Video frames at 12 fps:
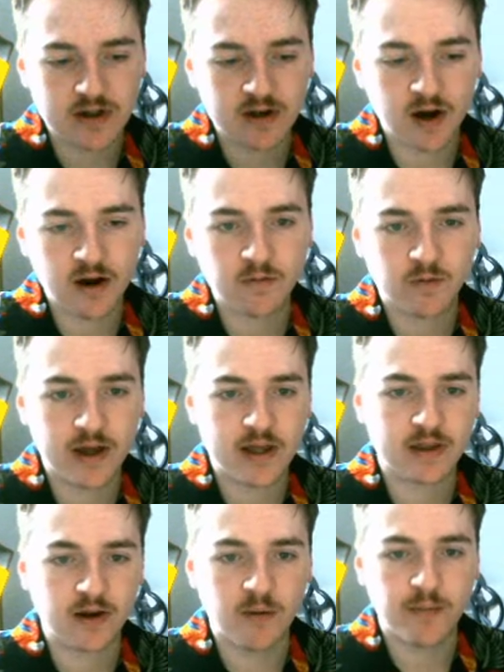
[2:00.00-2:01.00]
we start
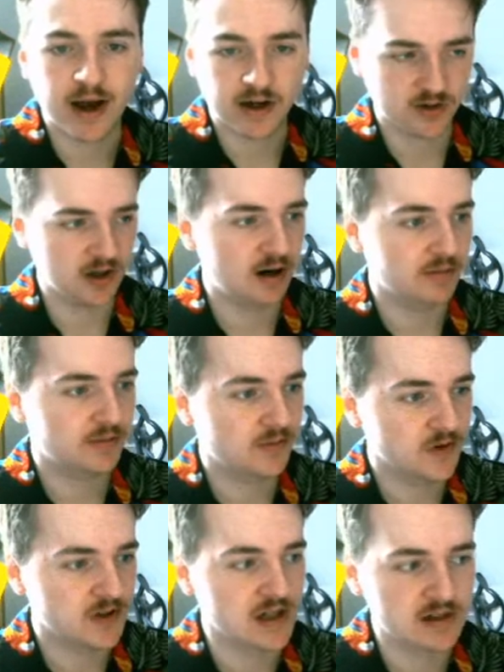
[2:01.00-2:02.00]
with our backdrop,
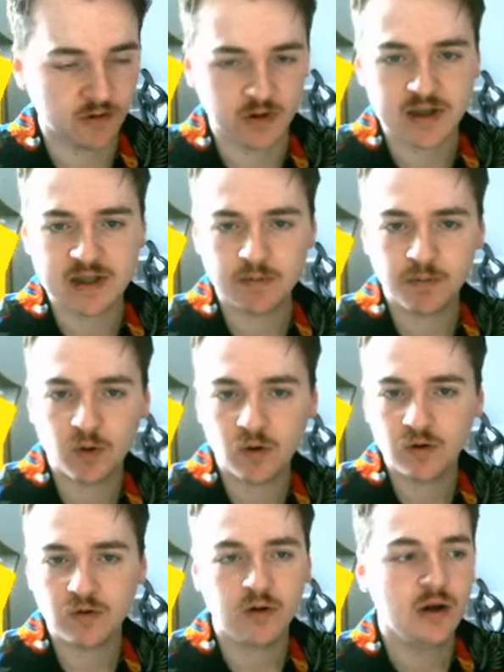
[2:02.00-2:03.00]
which is really
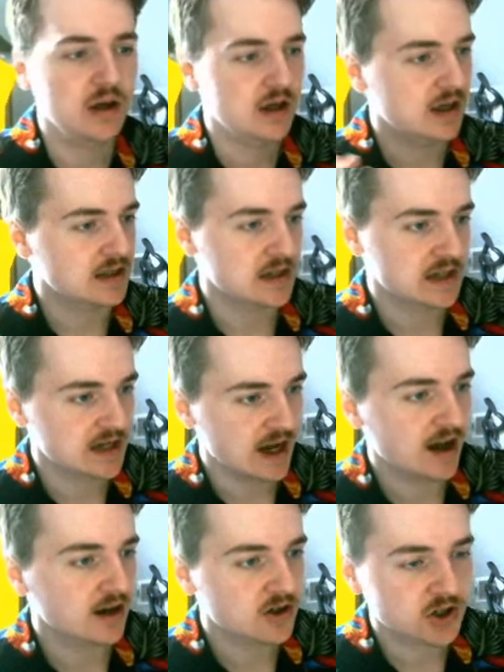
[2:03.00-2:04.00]
simple. It's a
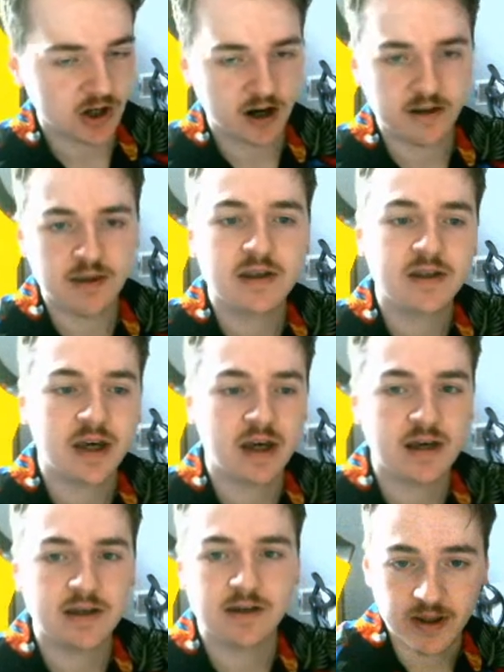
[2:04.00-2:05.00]
static shot in this
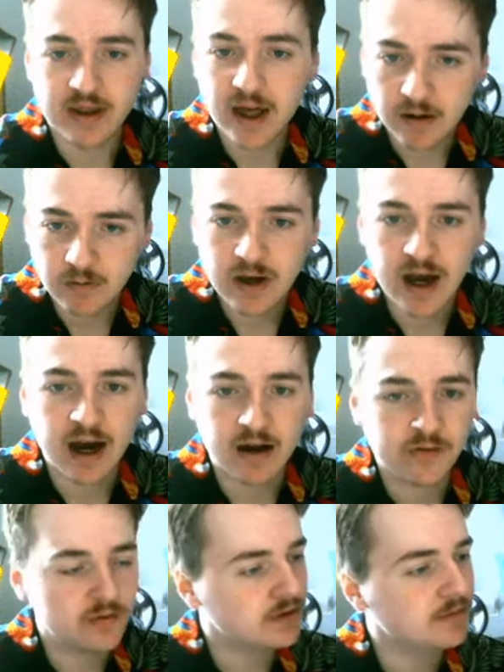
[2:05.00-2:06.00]
case, and then we
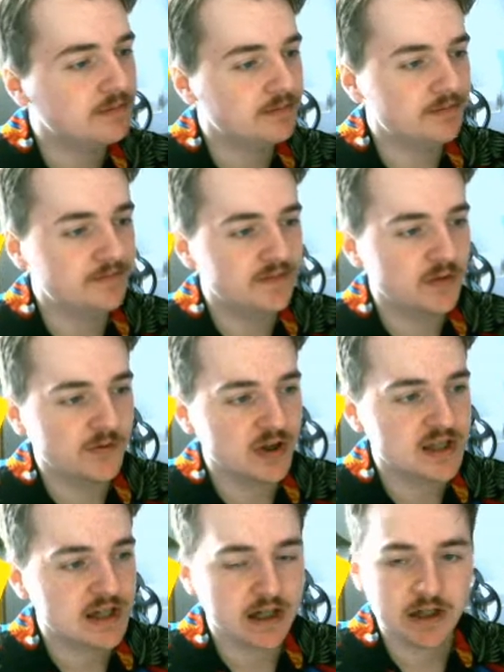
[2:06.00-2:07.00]
have
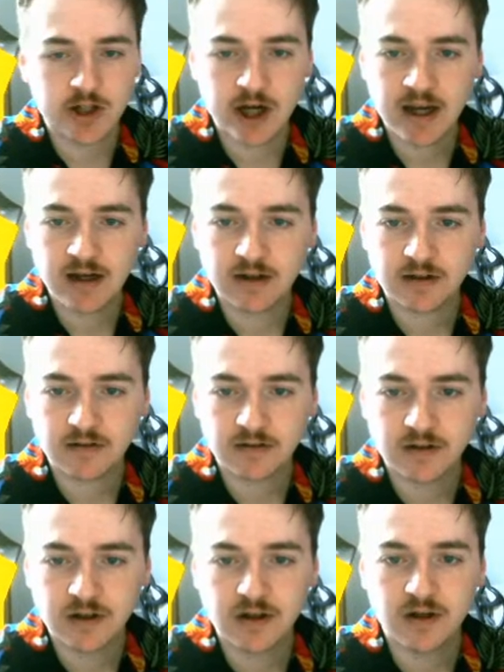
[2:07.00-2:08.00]
Vincent and Jake,
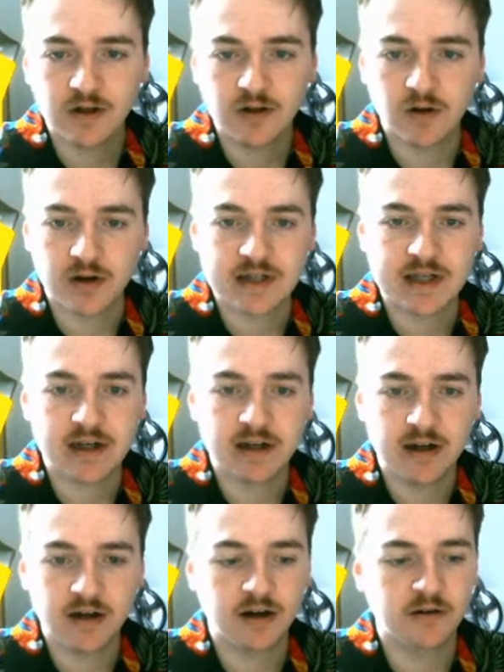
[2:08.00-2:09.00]
who are
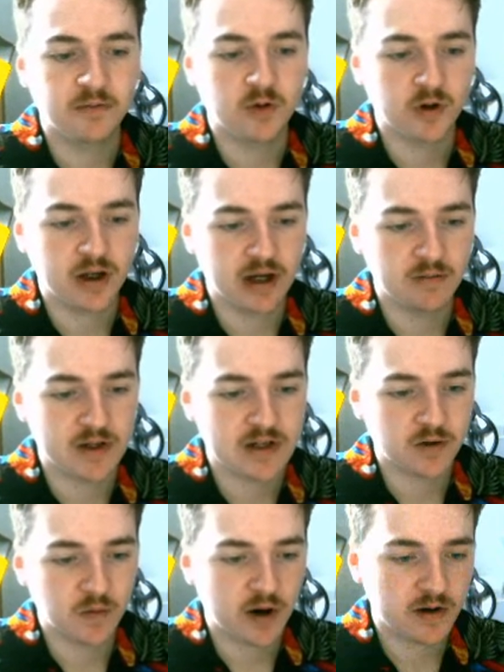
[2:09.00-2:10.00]
sitting here looking at
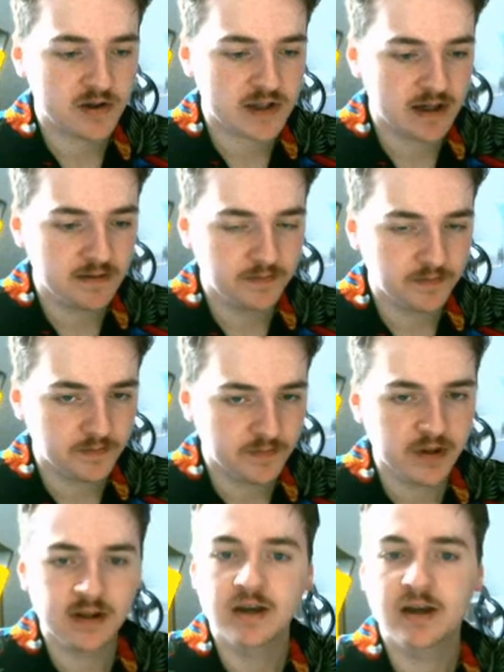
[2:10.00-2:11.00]
Mr. Watterson.
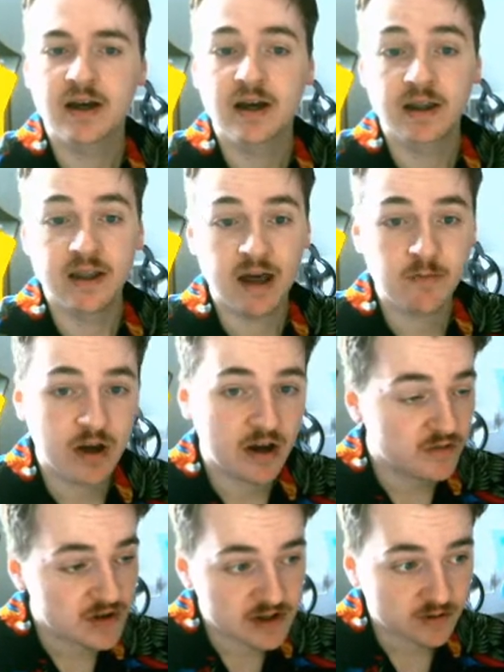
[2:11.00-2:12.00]
Then we
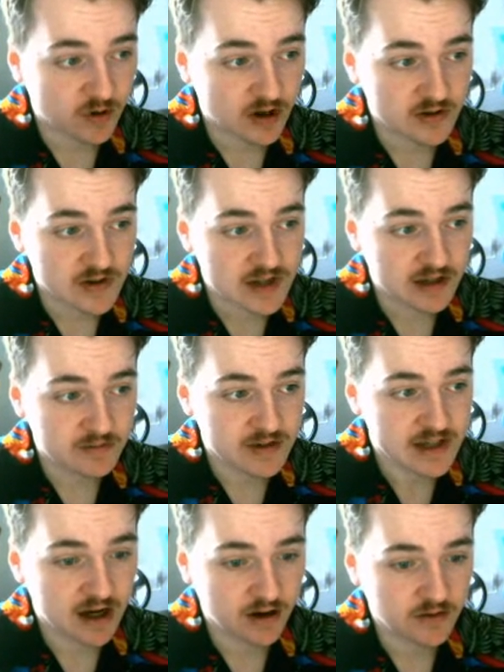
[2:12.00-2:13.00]
have Mr. Watterson
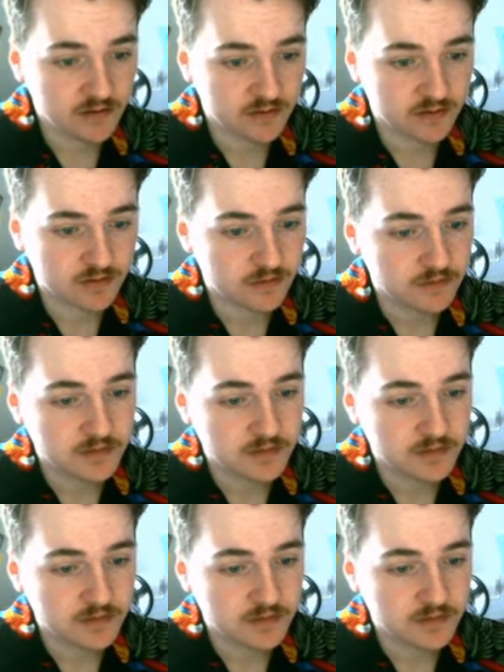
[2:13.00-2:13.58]
himself,